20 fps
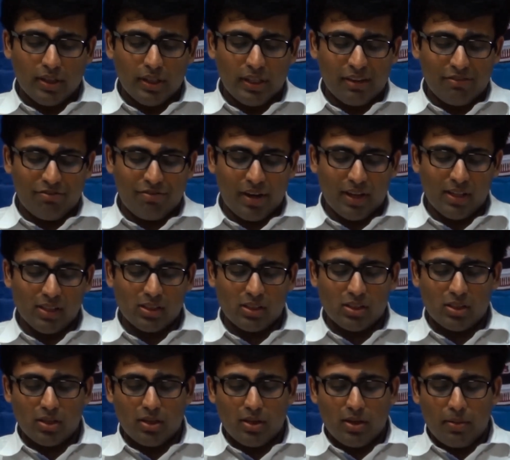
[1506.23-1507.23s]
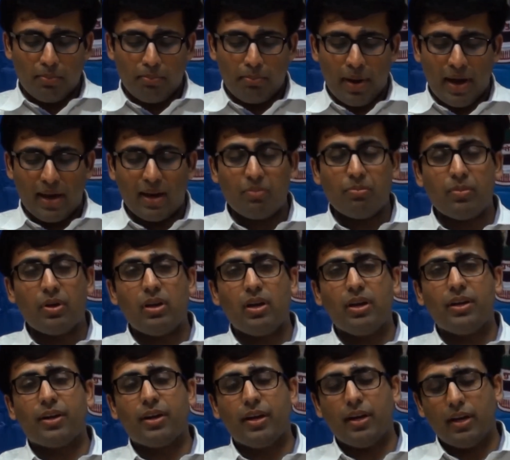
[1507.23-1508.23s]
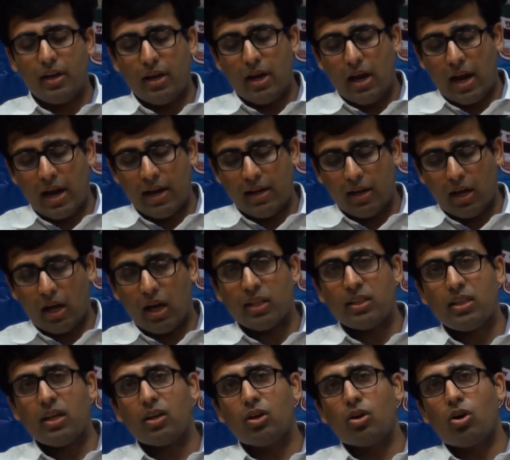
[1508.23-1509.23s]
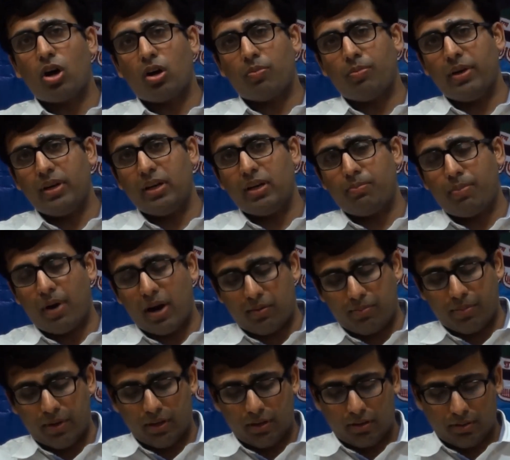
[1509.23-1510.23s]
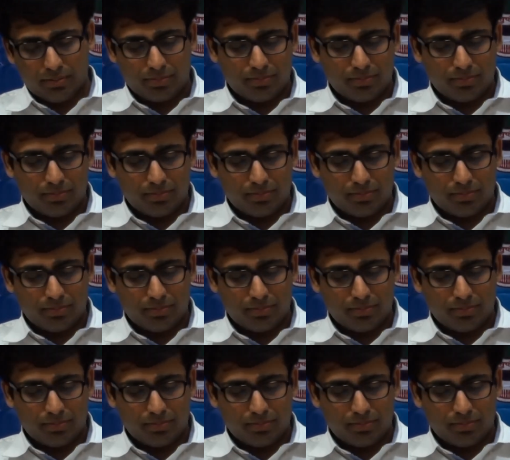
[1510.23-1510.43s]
defense, paramilitary and other government department.